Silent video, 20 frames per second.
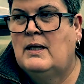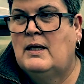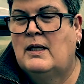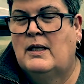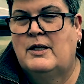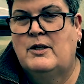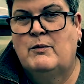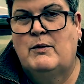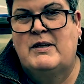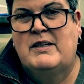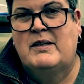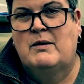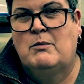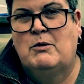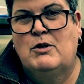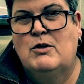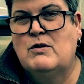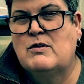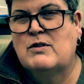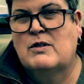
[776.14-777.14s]
and you end up
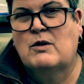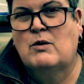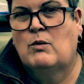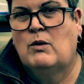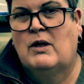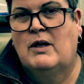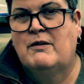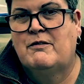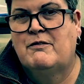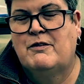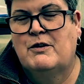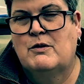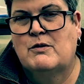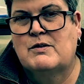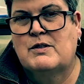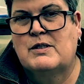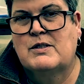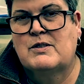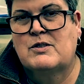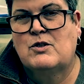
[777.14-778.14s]
losing quite a few.
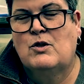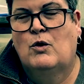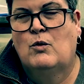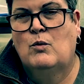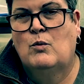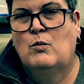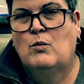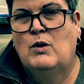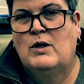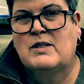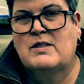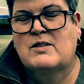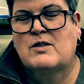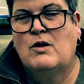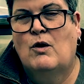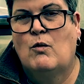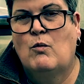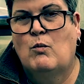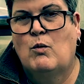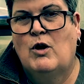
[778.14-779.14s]
So it's
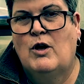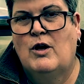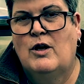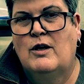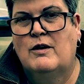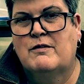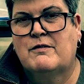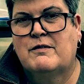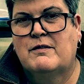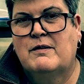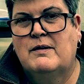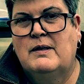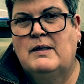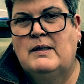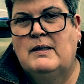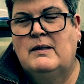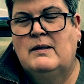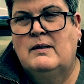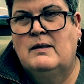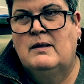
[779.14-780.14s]
not worth
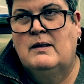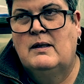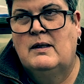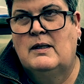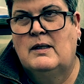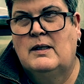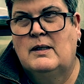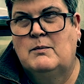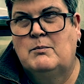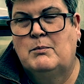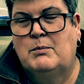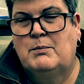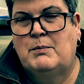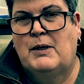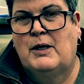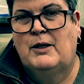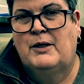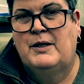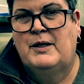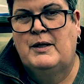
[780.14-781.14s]

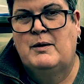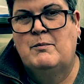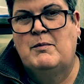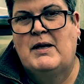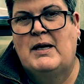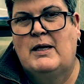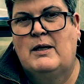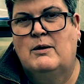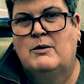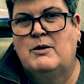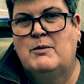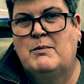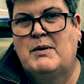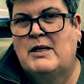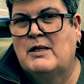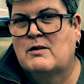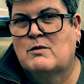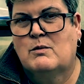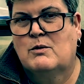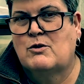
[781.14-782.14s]
planting them now. You
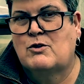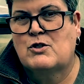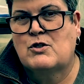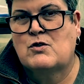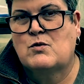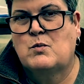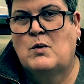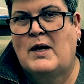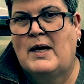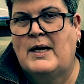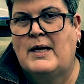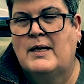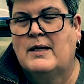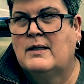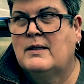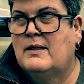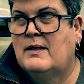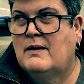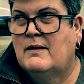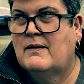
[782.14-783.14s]
may as well just wait
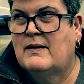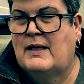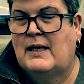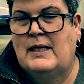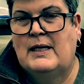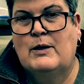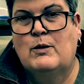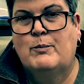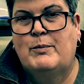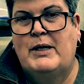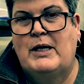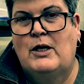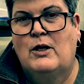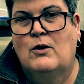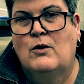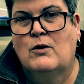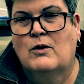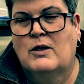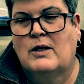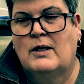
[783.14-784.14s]
that little bit
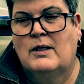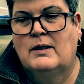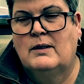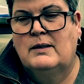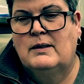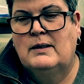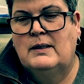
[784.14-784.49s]
longer.